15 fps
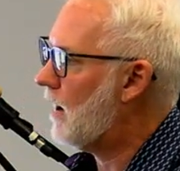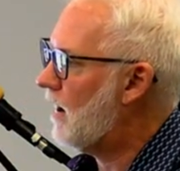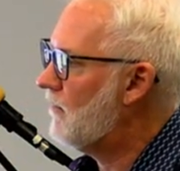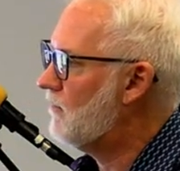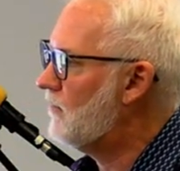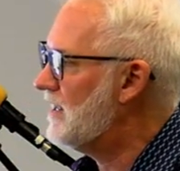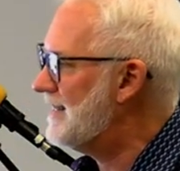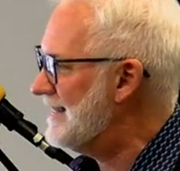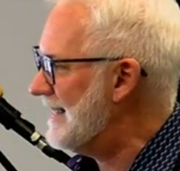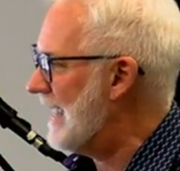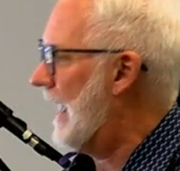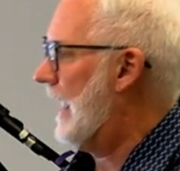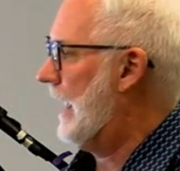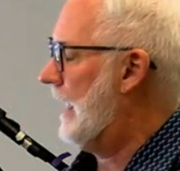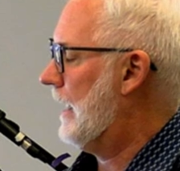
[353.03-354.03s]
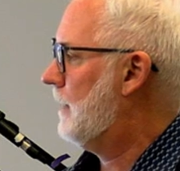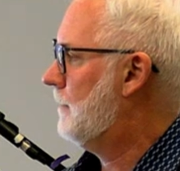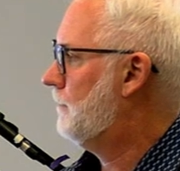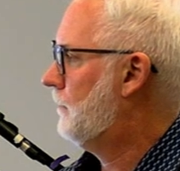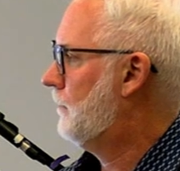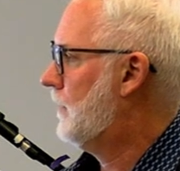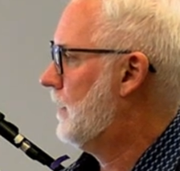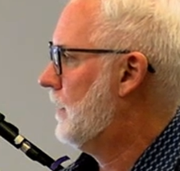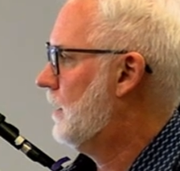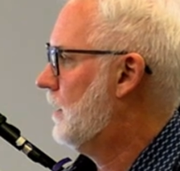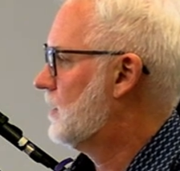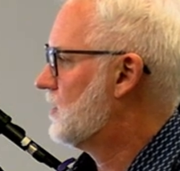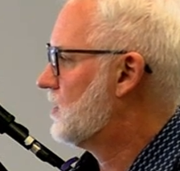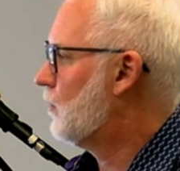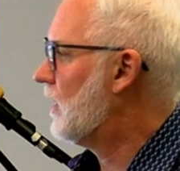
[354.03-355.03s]
of the day.
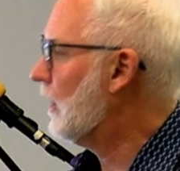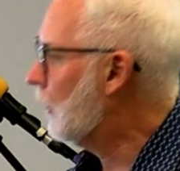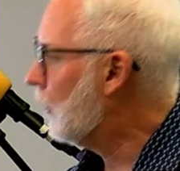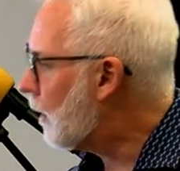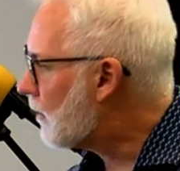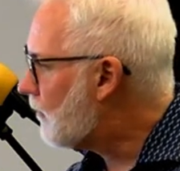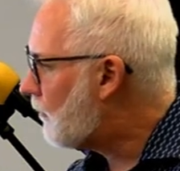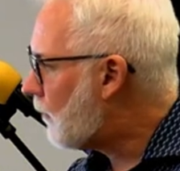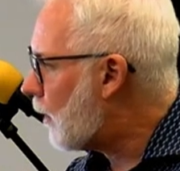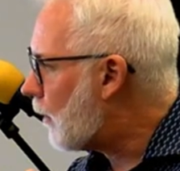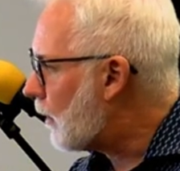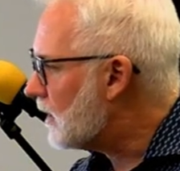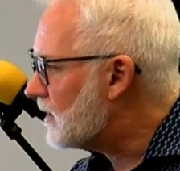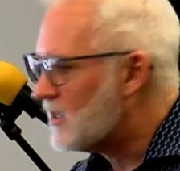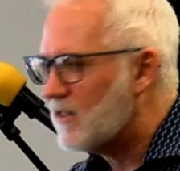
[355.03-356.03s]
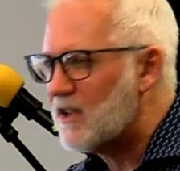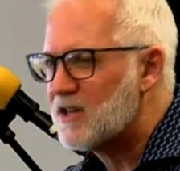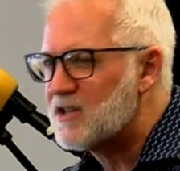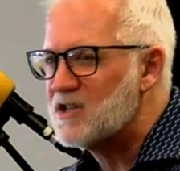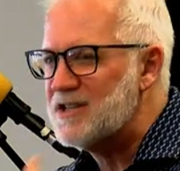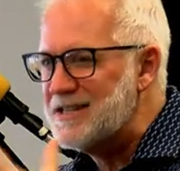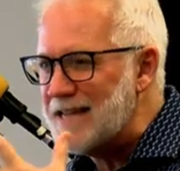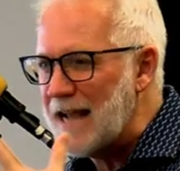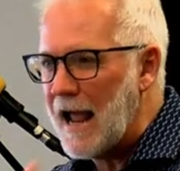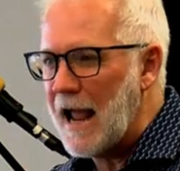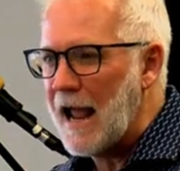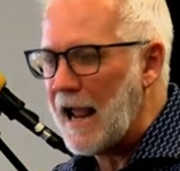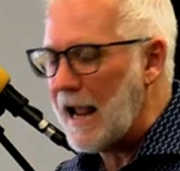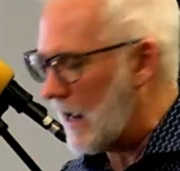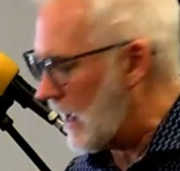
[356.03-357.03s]
So we look forward to this
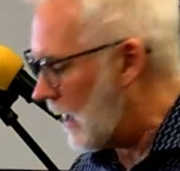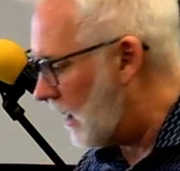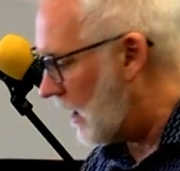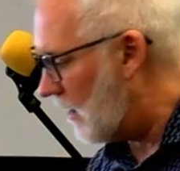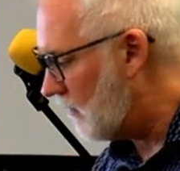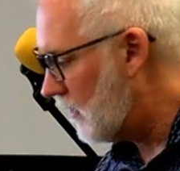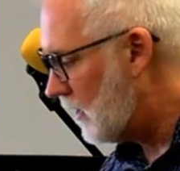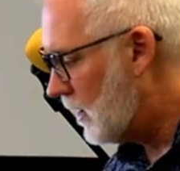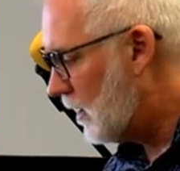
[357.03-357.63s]
day of